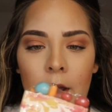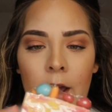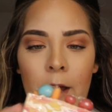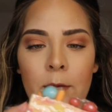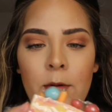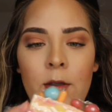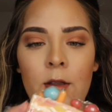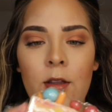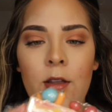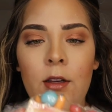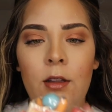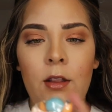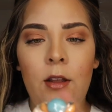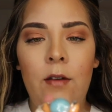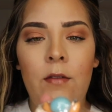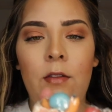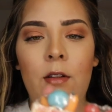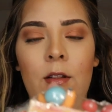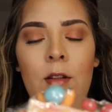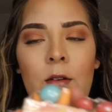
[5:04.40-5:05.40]
I absolutely
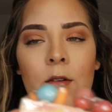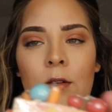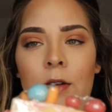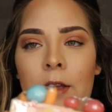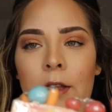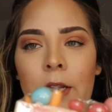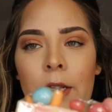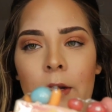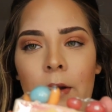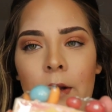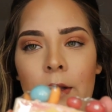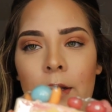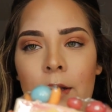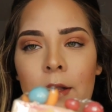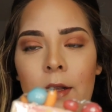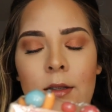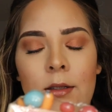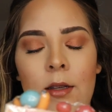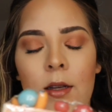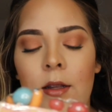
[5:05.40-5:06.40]
love the little detail. I think
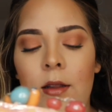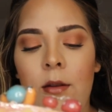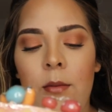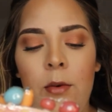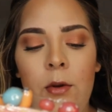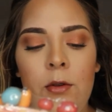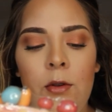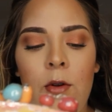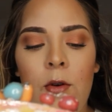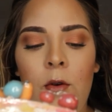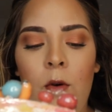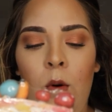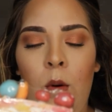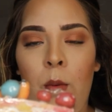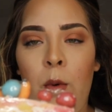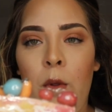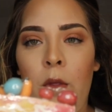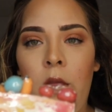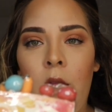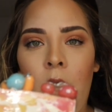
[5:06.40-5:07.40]
that's like the most
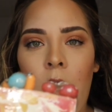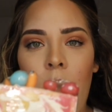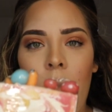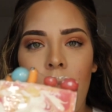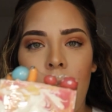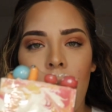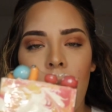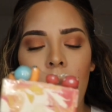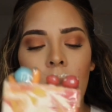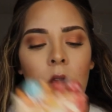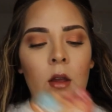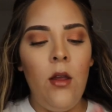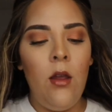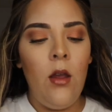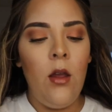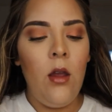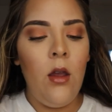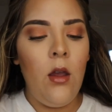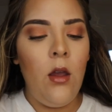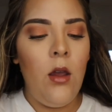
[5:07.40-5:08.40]
adorable thing ever.
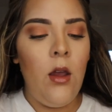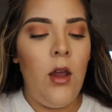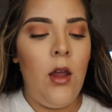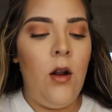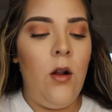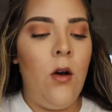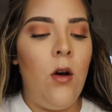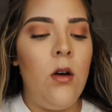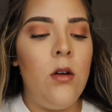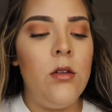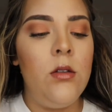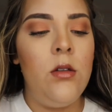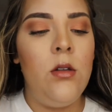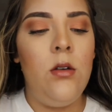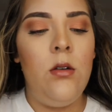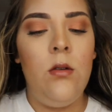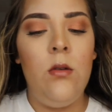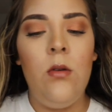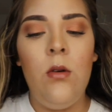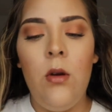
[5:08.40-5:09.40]
And
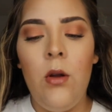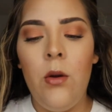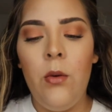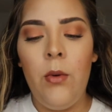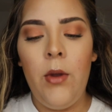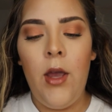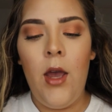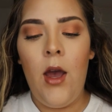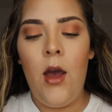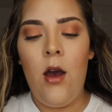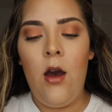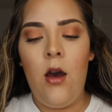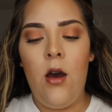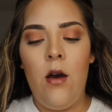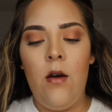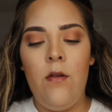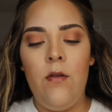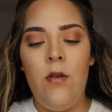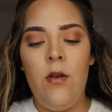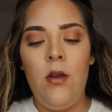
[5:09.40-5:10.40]
also we
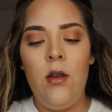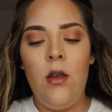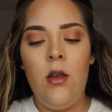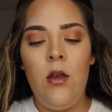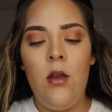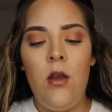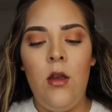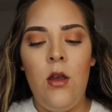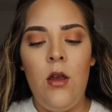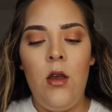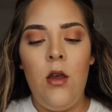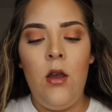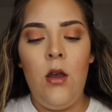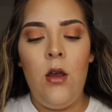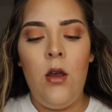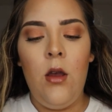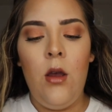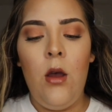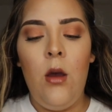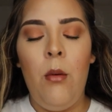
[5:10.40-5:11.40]
have
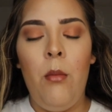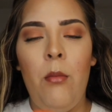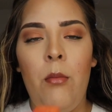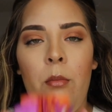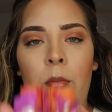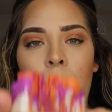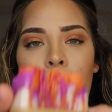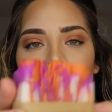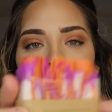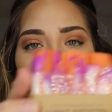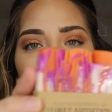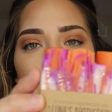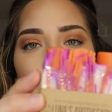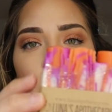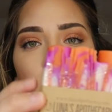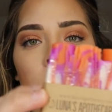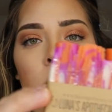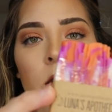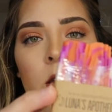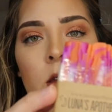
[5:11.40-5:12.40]

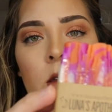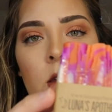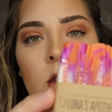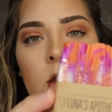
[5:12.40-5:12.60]
bergamot